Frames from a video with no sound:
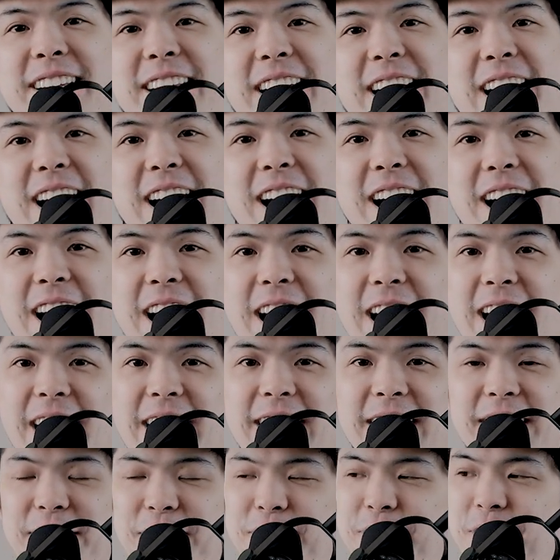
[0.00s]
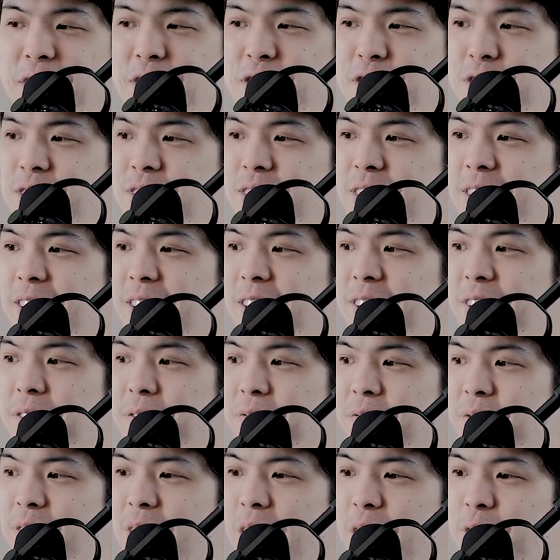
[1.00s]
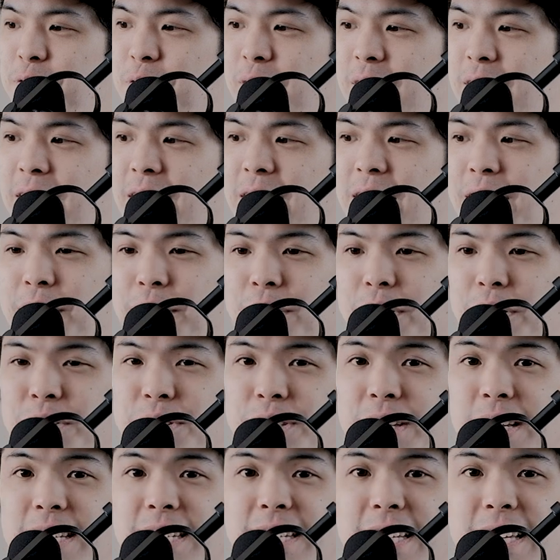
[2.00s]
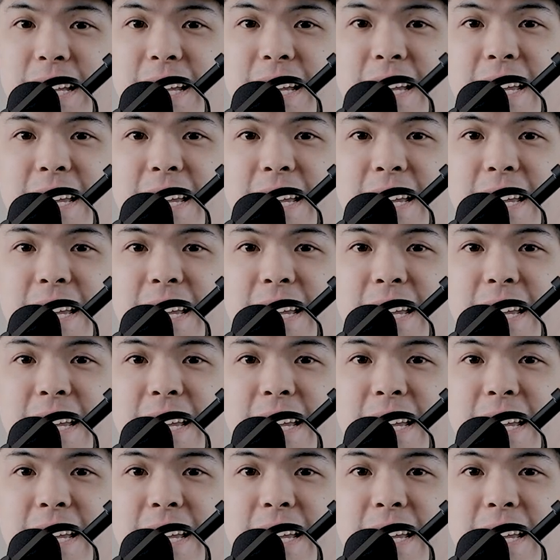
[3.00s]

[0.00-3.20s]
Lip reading: I figured out how to roast it.